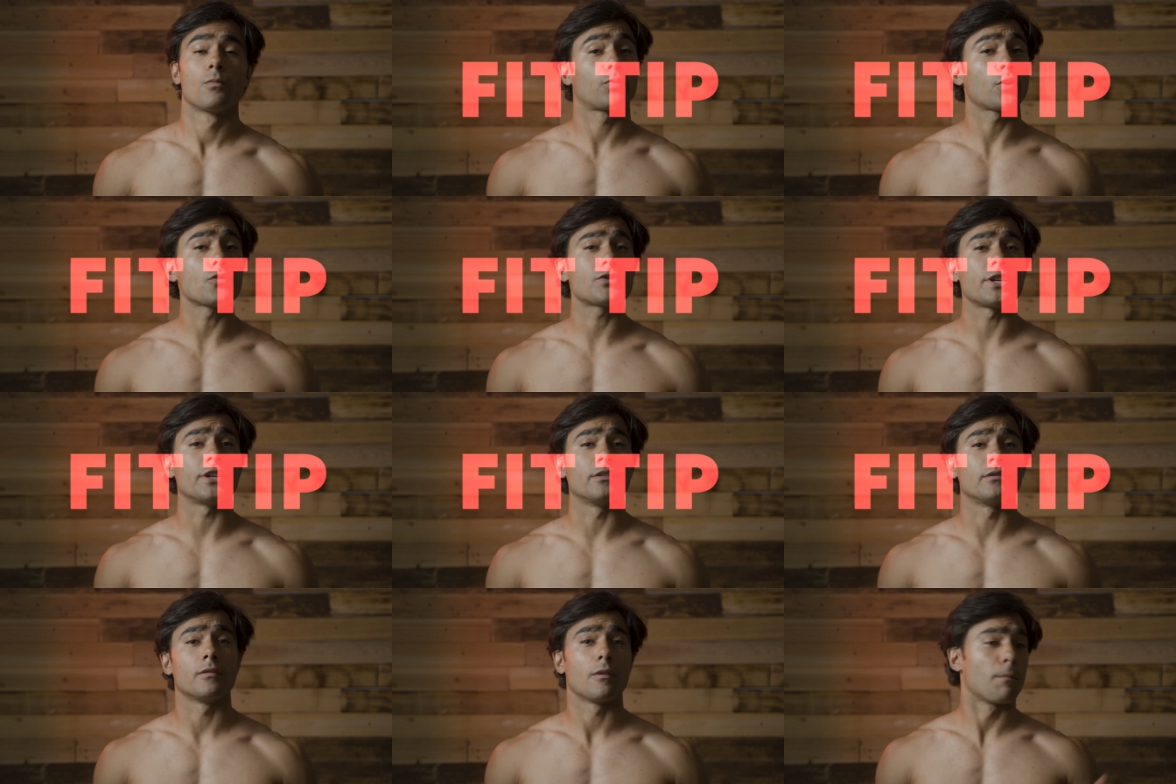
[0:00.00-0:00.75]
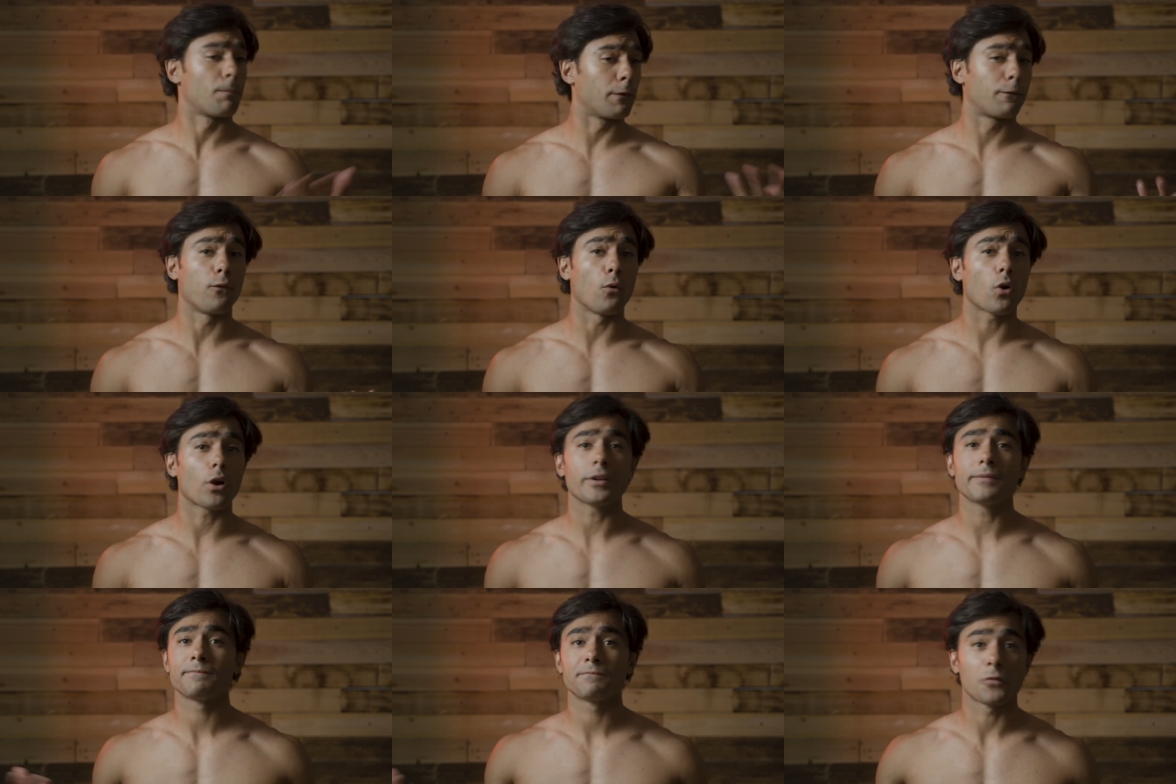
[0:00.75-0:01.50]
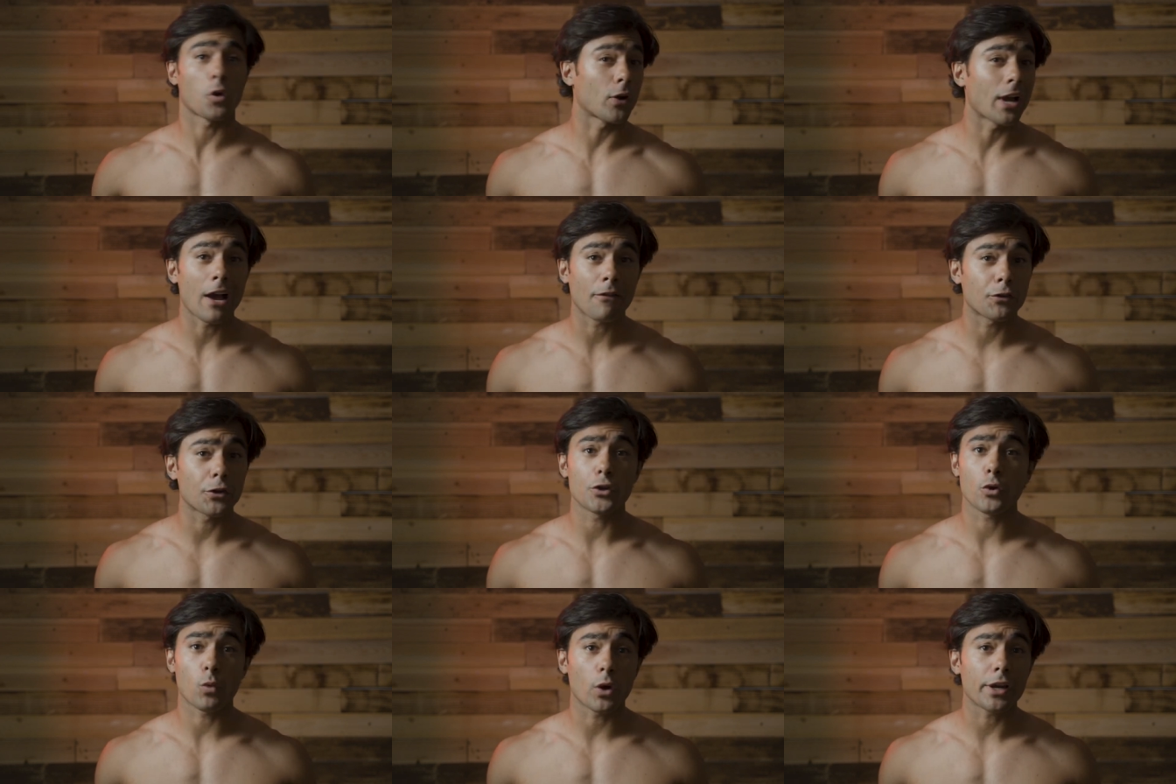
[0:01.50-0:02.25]
Protein, before or
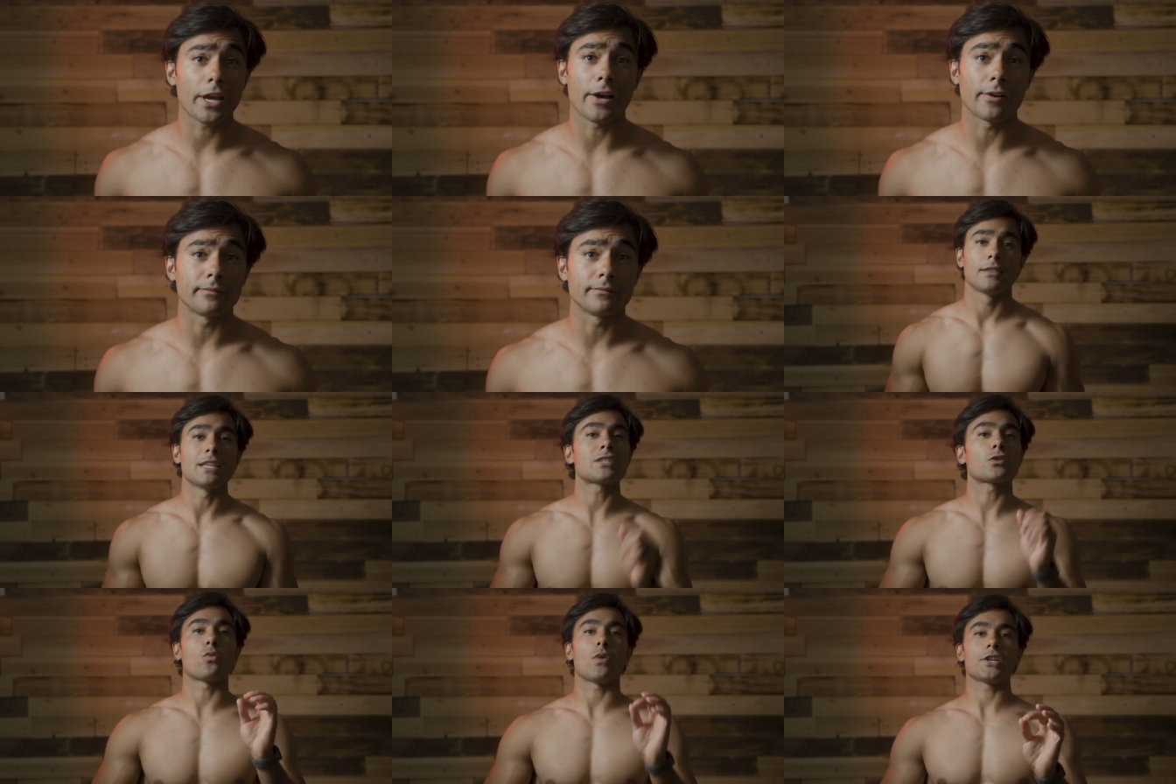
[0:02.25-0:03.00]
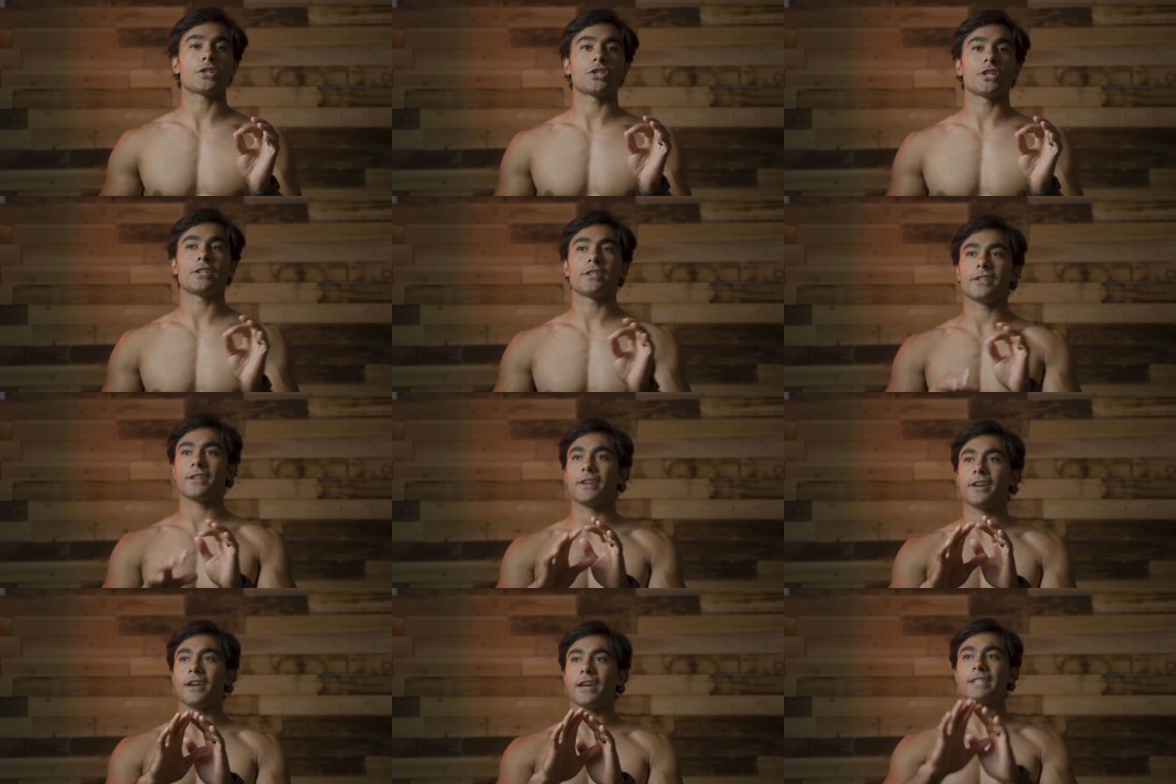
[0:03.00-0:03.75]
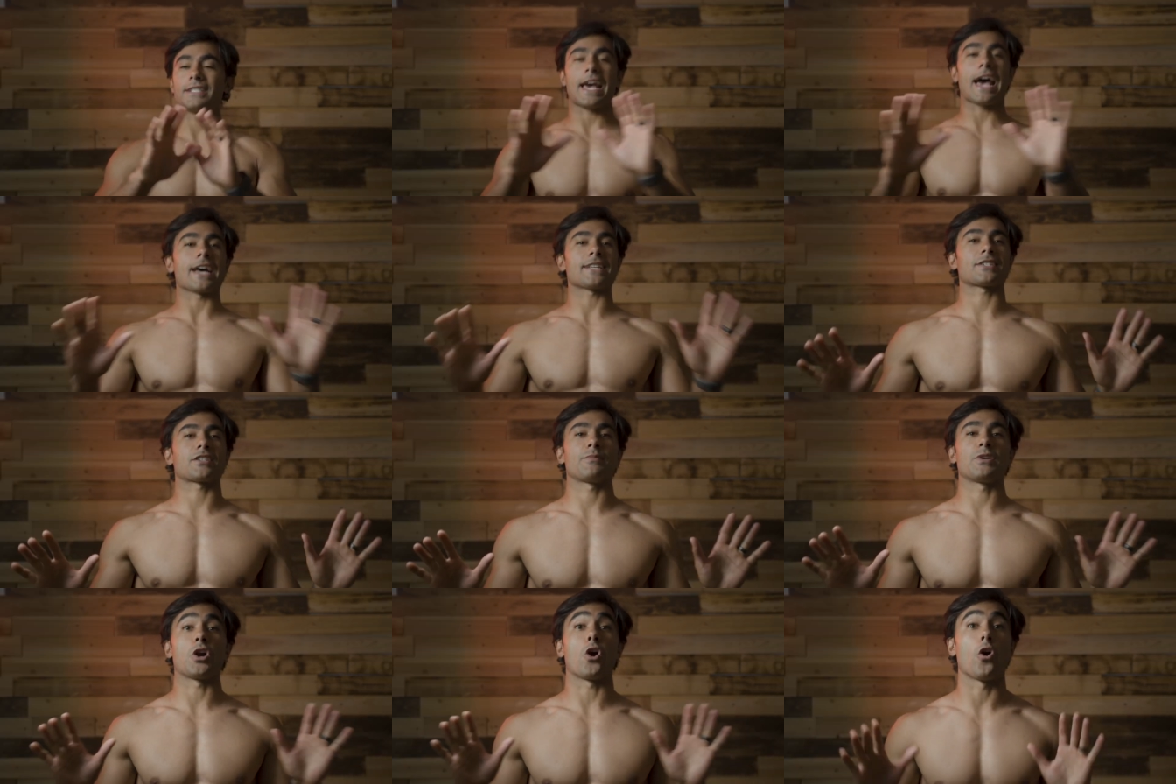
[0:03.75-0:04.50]
after your workout? This question is
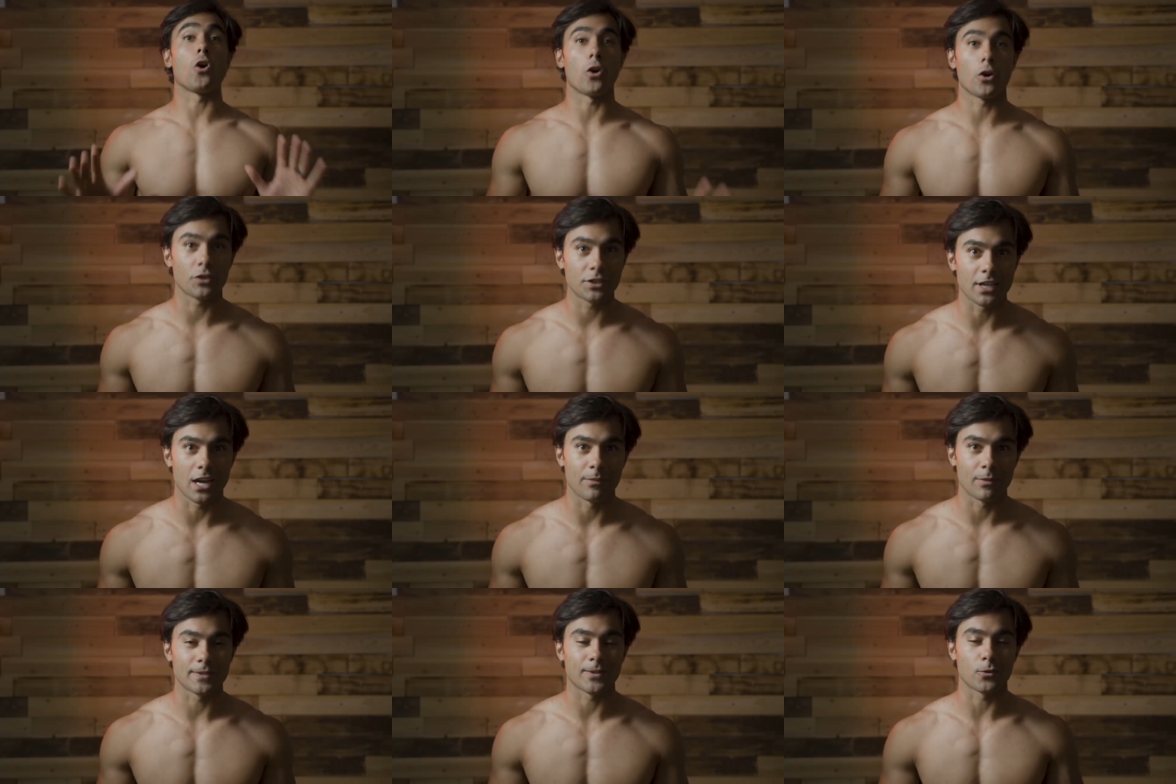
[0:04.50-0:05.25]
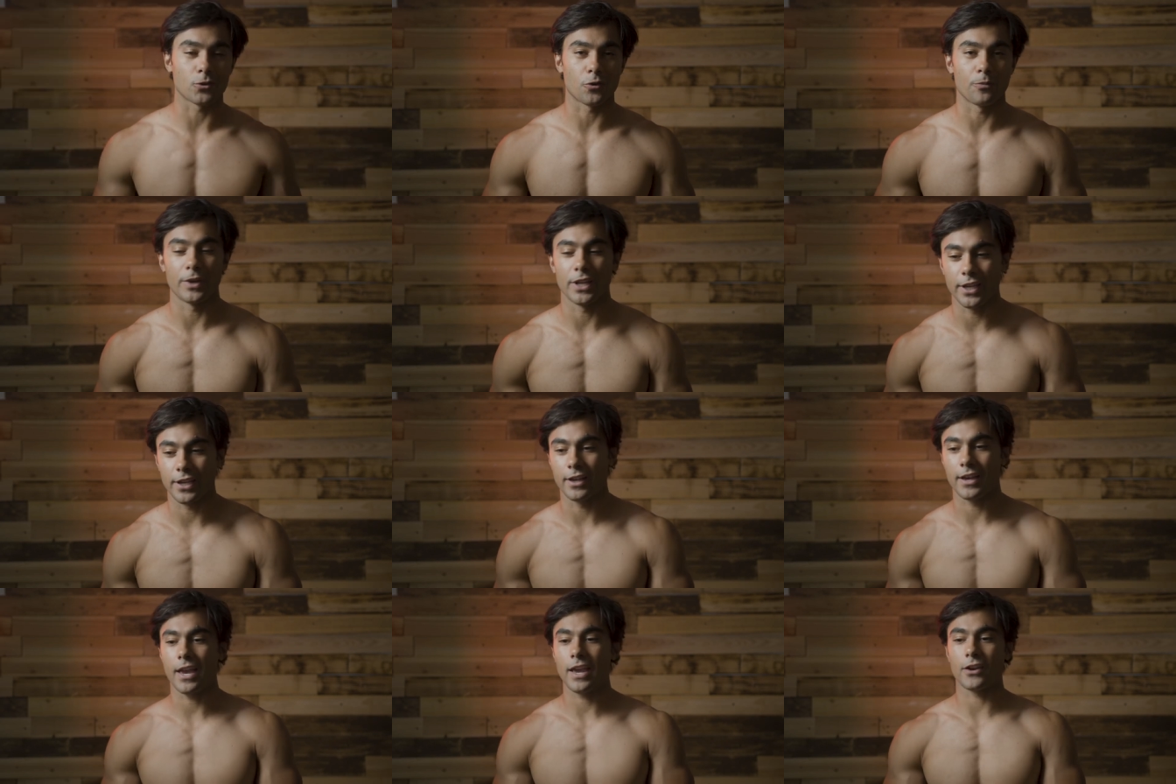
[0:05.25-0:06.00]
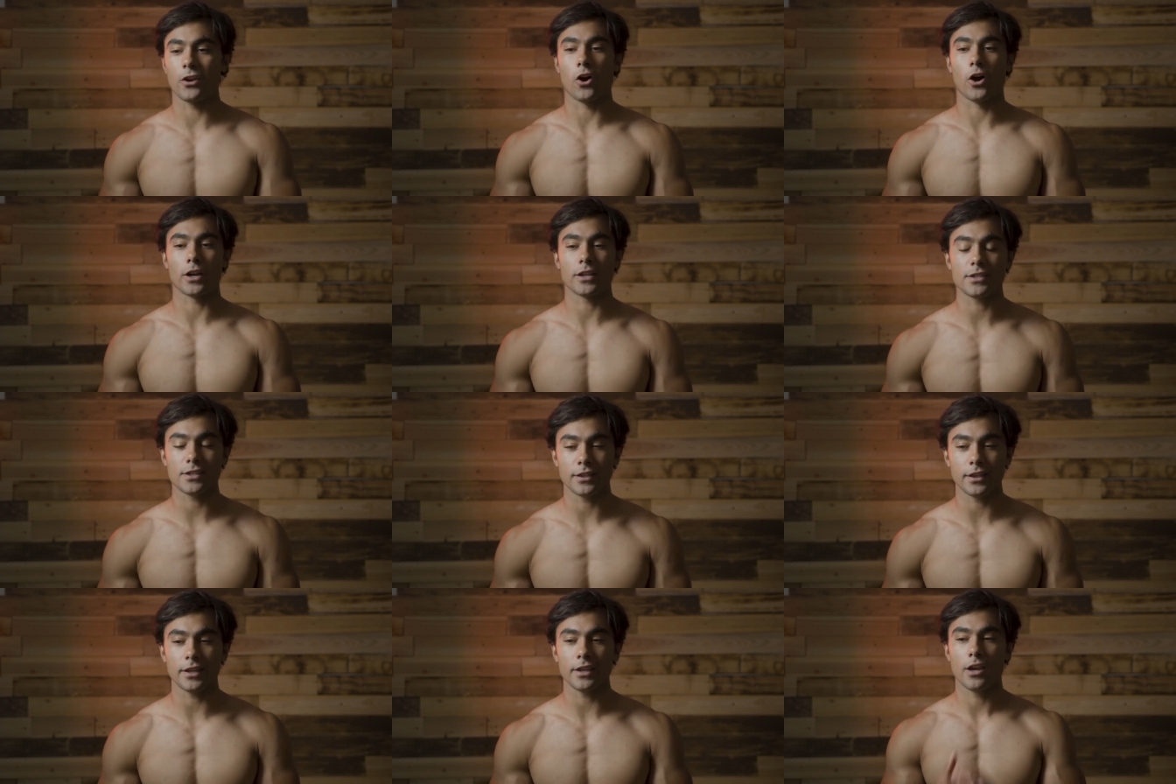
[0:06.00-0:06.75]
asked me all the time on social media, and
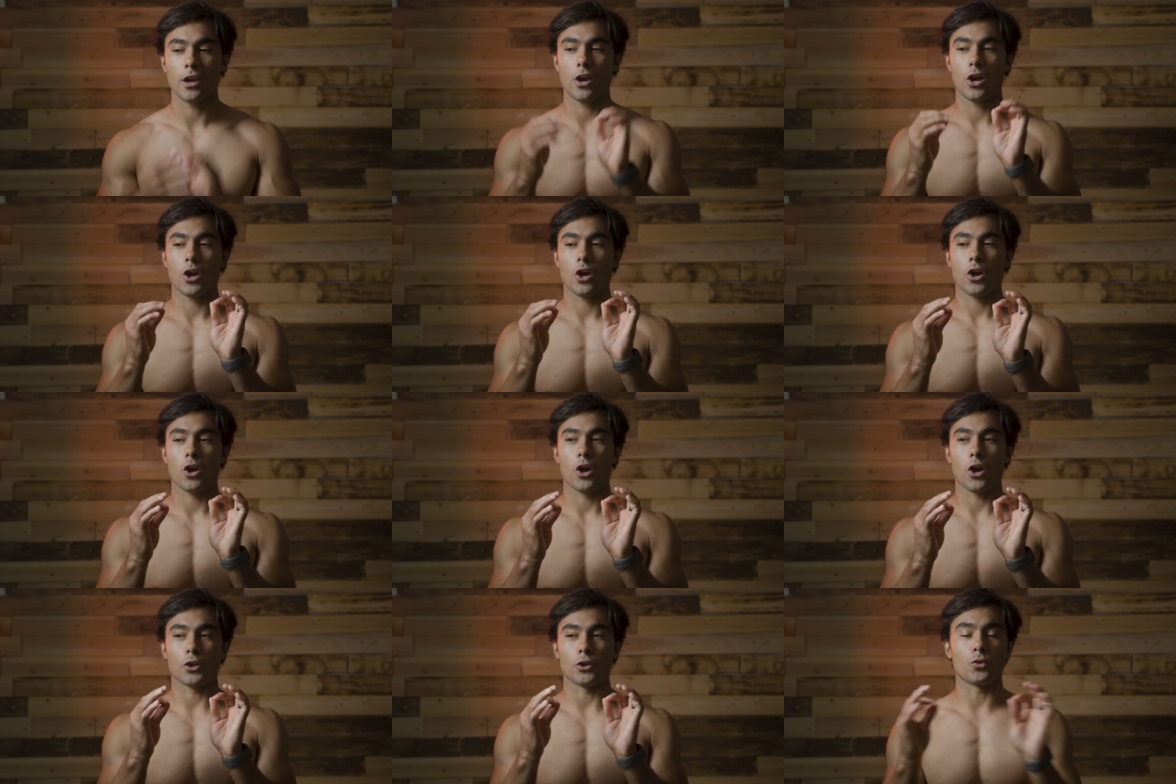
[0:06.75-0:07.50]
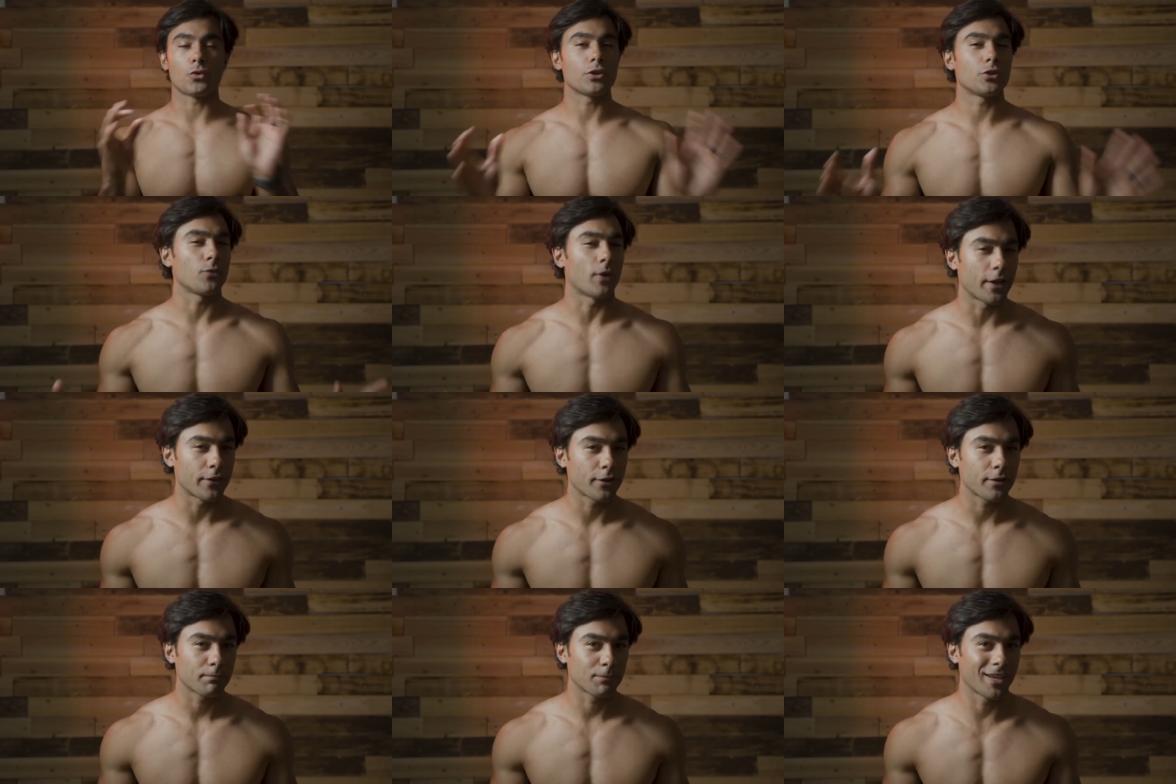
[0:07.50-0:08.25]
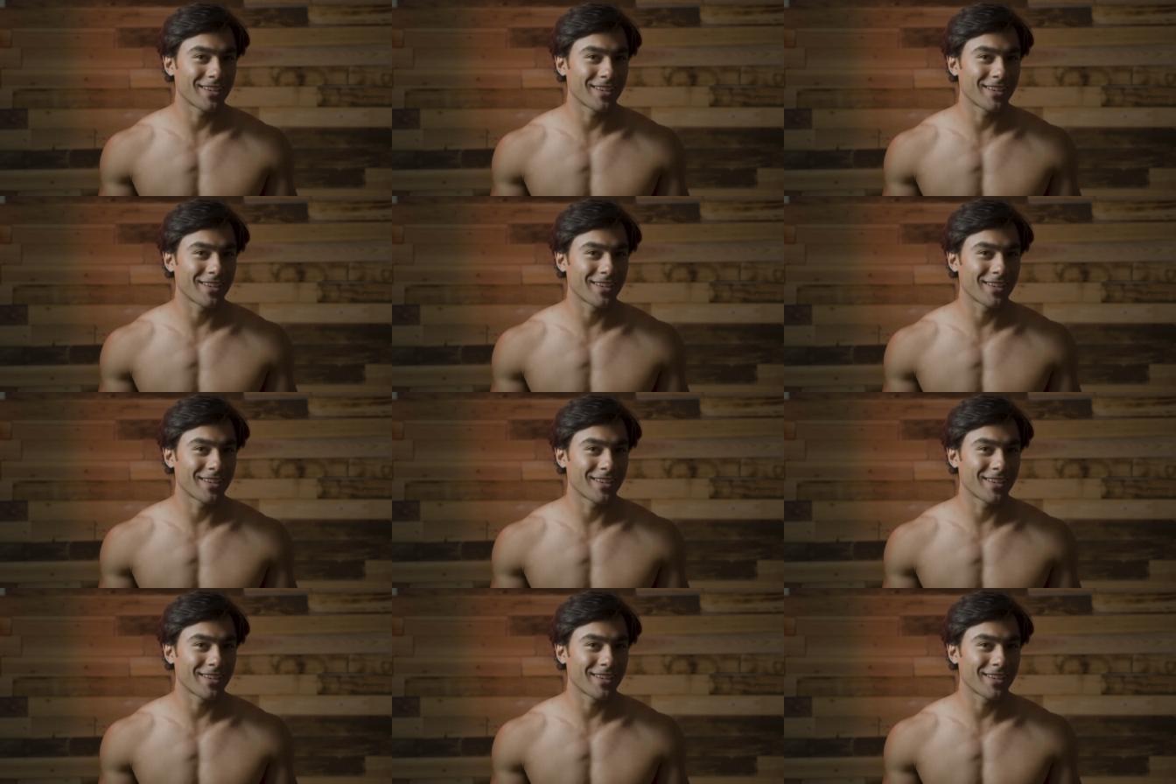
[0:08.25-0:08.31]
honestly, you can do either.